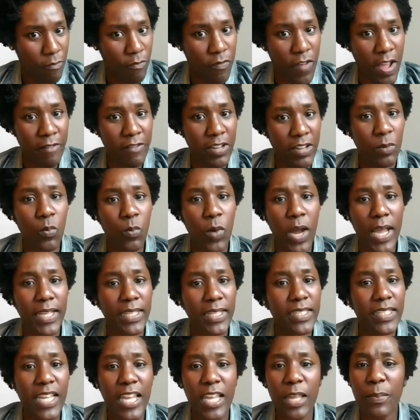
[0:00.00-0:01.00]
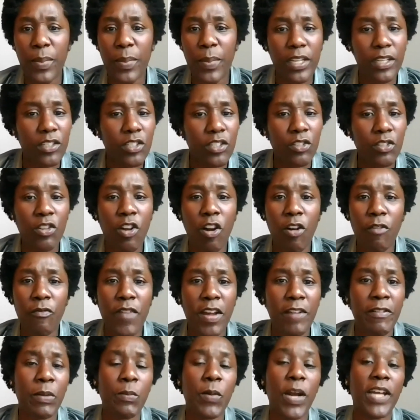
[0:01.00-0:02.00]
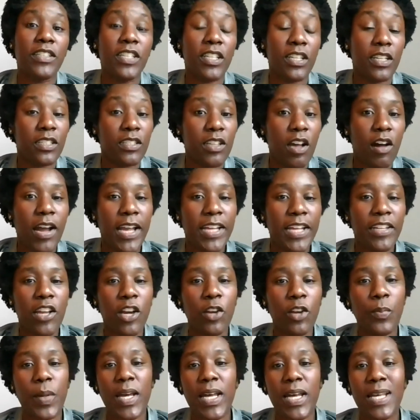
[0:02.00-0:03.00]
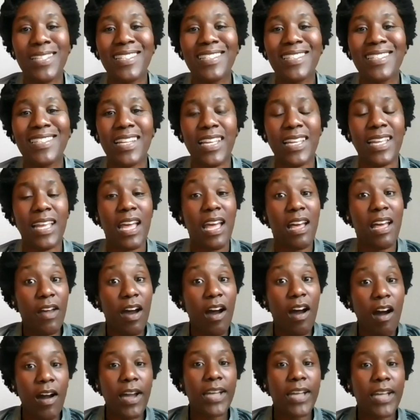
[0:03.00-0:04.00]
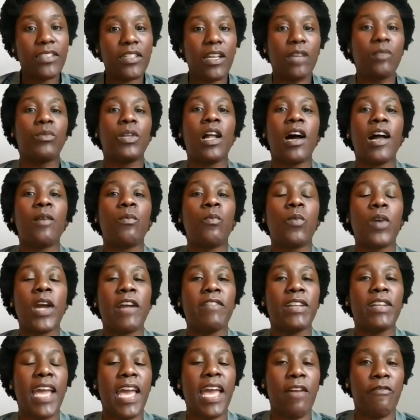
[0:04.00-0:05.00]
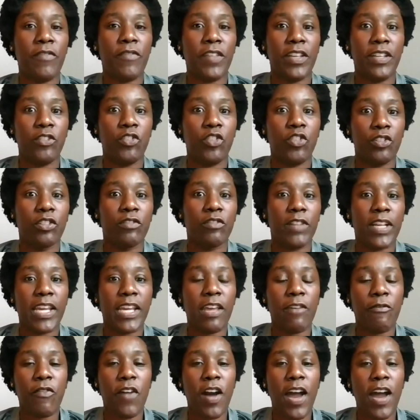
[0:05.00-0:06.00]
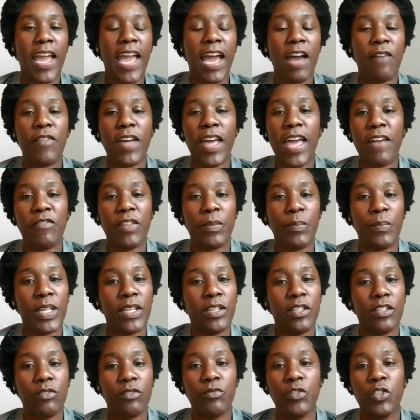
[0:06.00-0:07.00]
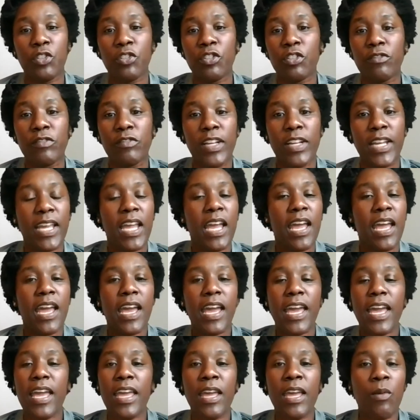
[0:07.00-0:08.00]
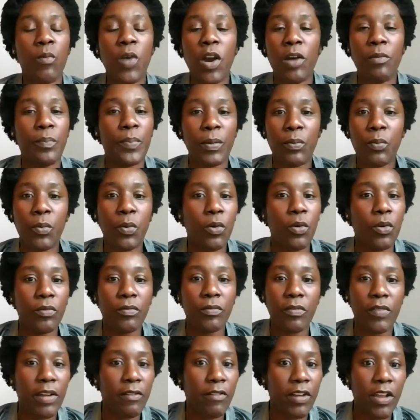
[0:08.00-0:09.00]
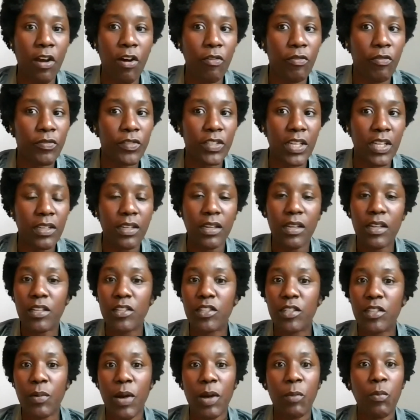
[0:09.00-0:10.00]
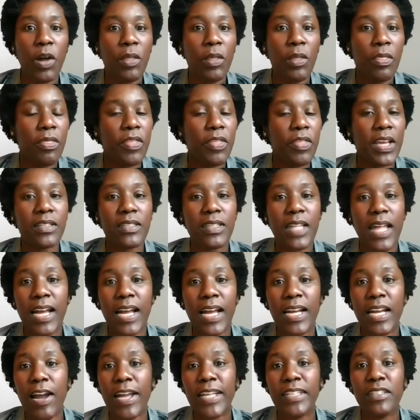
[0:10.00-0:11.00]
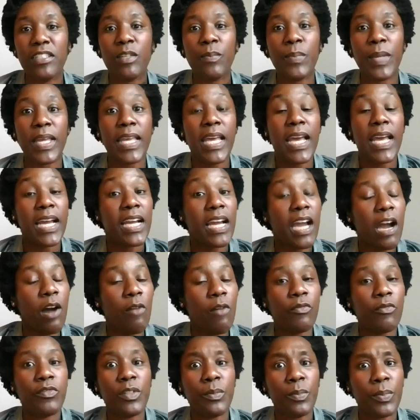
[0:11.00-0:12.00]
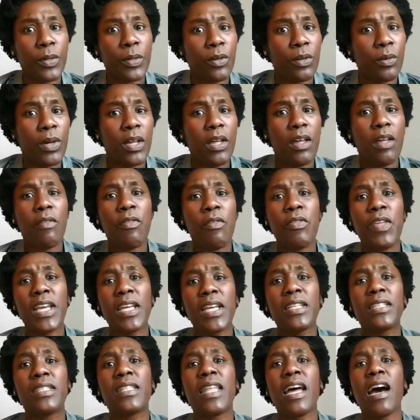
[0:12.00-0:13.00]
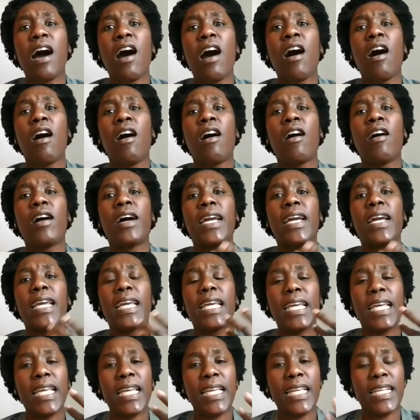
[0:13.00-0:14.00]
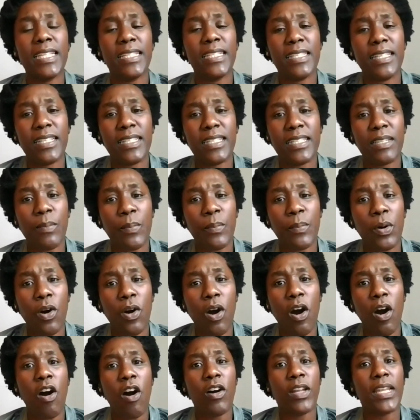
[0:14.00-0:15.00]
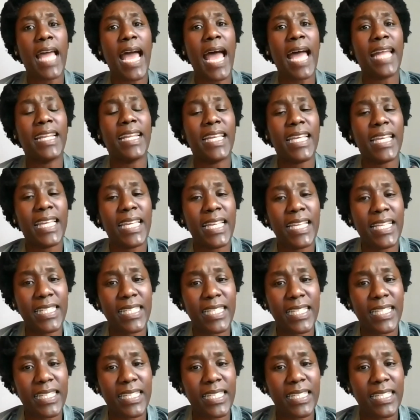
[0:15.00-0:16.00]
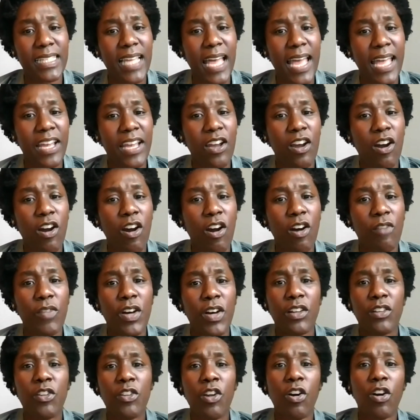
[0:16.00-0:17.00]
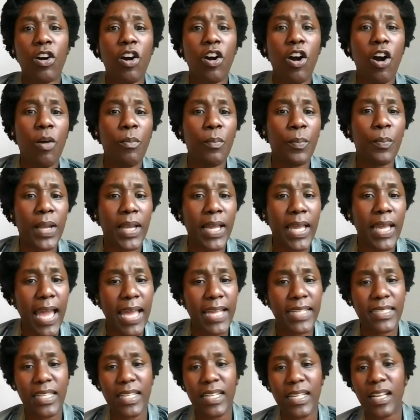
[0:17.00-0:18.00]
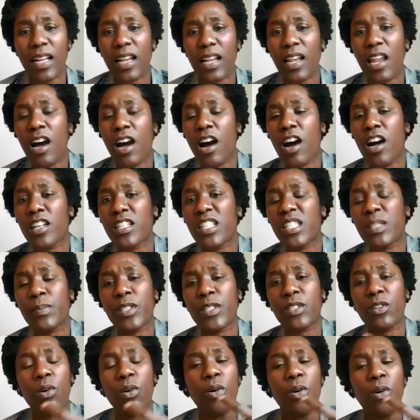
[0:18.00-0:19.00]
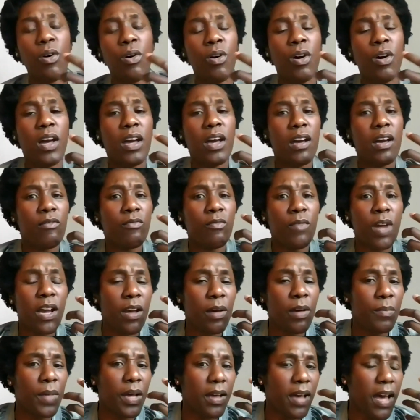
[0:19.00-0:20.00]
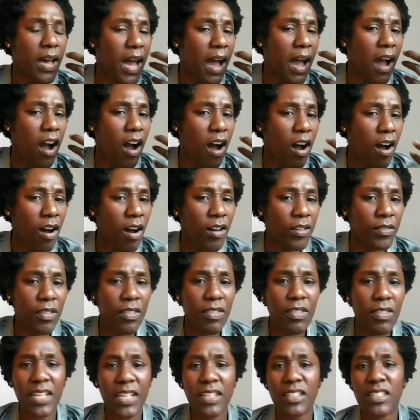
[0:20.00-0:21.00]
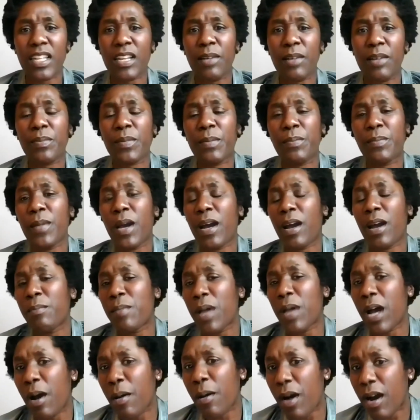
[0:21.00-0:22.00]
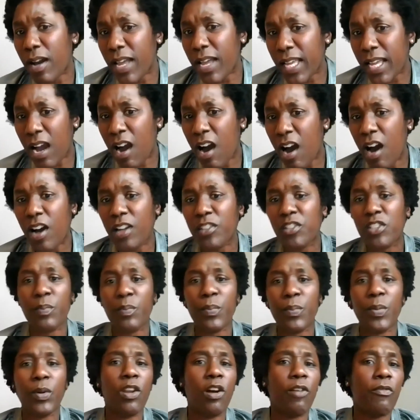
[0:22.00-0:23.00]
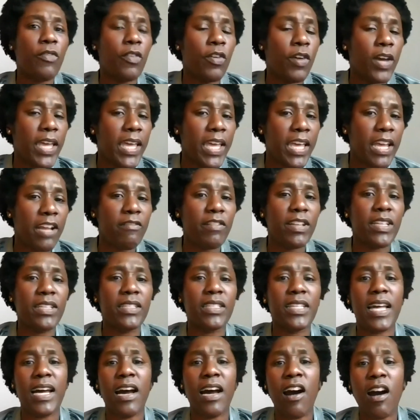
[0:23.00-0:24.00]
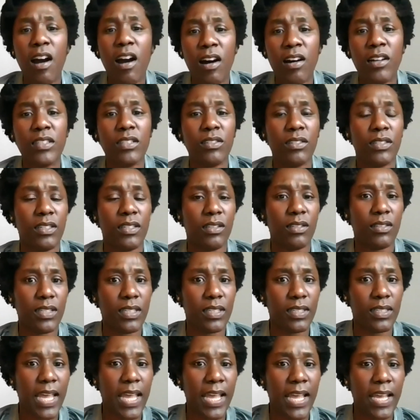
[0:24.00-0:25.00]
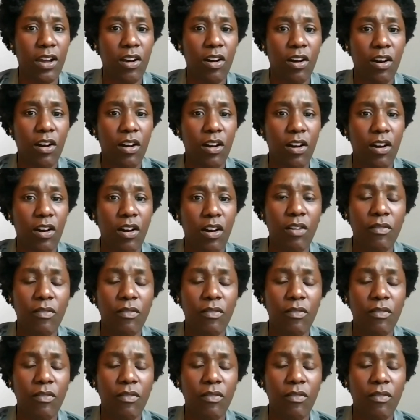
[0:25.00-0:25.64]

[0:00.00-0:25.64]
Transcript: very weighty, but it's not very weighty, because I know personally that I don't like wearing heavy jewelry. If I have a heavy piece of jewelry, it won't be worn very often. So I want things that are going to be comfortable, things that are easy to put on and easy to take off, not complicated clasps or hard things that are hard to pull off, or earrings that are hard to take off.